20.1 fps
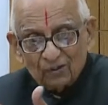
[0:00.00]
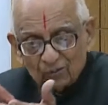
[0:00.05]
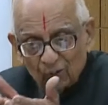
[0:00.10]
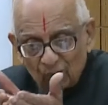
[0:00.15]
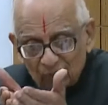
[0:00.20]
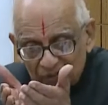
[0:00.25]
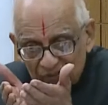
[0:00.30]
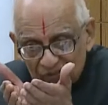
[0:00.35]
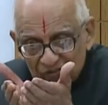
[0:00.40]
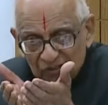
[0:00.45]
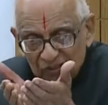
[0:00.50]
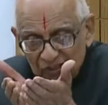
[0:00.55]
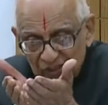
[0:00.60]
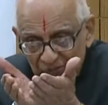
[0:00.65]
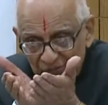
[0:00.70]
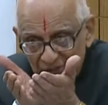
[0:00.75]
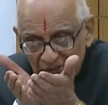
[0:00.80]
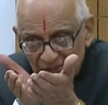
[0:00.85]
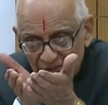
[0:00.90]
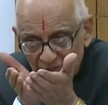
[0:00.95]
So this is,
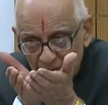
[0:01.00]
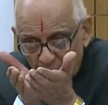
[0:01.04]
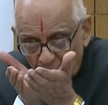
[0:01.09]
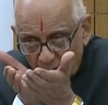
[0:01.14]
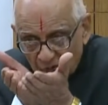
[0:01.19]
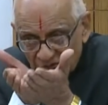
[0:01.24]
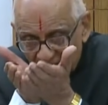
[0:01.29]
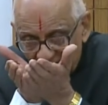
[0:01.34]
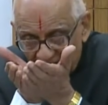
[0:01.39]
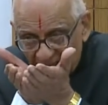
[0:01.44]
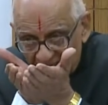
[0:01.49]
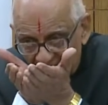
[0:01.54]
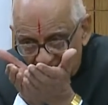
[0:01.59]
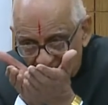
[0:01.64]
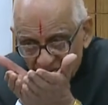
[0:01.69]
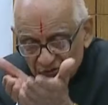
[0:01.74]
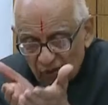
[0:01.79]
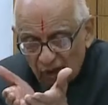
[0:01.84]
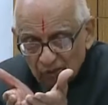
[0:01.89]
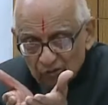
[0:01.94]
in those
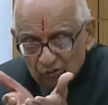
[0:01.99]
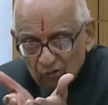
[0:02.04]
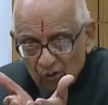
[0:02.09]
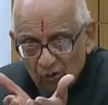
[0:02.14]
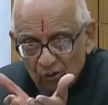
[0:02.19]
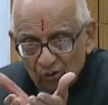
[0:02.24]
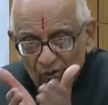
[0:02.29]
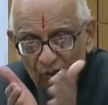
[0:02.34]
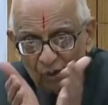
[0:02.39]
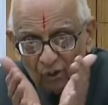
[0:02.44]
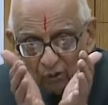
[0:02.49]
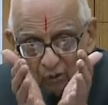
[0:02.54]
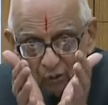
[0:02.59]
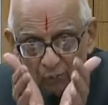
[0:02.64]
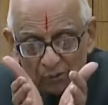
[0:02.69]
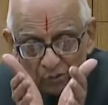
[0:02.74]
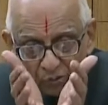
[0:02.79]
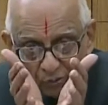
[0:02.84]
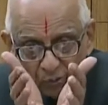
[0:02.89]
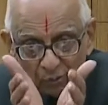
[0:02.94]
areas also,
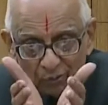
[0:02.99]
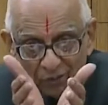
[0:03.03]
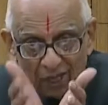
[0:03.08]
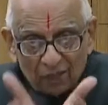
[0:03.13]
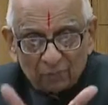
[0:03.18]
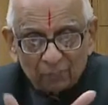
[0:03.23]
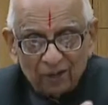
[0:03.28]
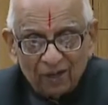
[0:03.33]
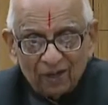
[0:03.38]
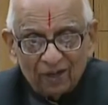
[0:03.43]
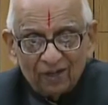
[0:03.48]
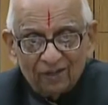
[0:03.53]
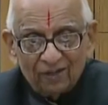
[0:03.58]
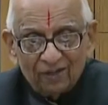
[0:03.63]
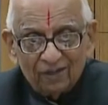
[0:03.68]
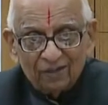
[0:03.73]
you must do dharma.